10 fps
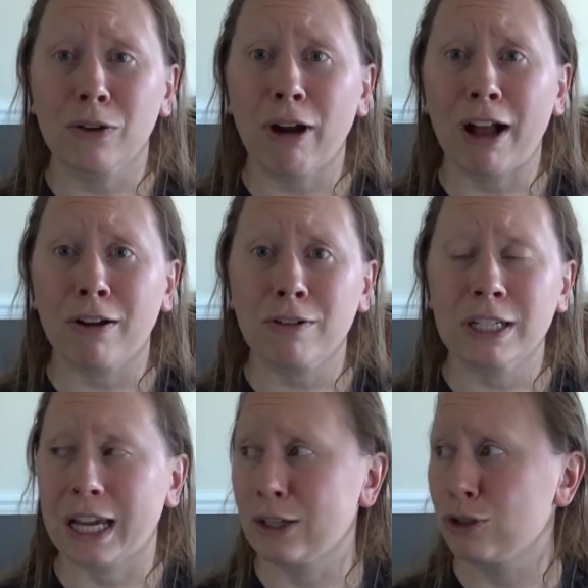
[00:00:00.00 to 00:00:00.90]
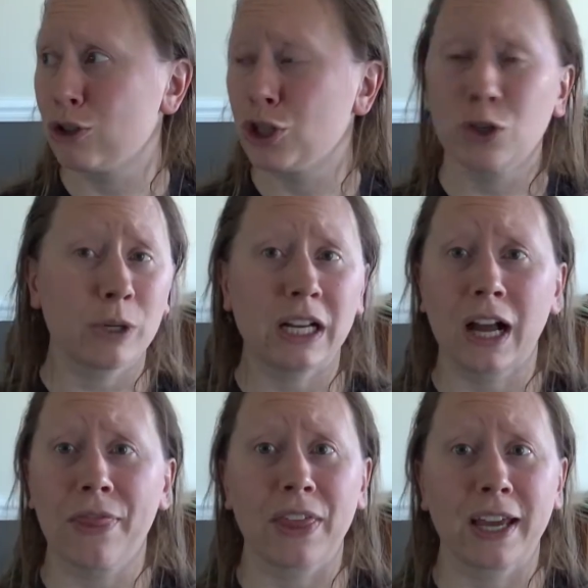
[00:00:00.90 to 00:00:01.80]
around and chewing
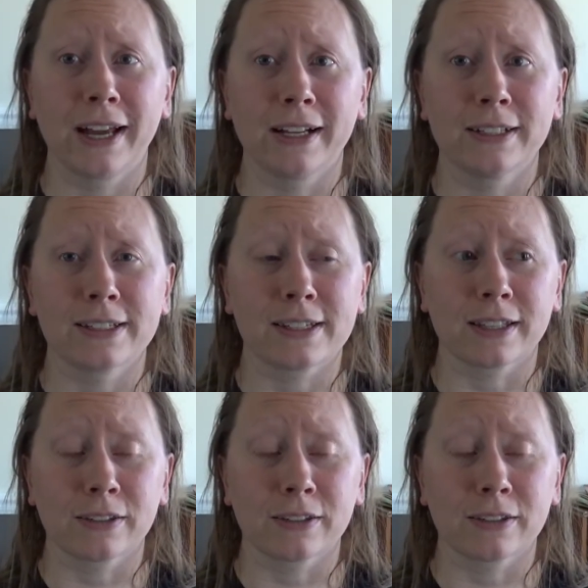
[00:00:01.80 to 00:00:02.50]
on things.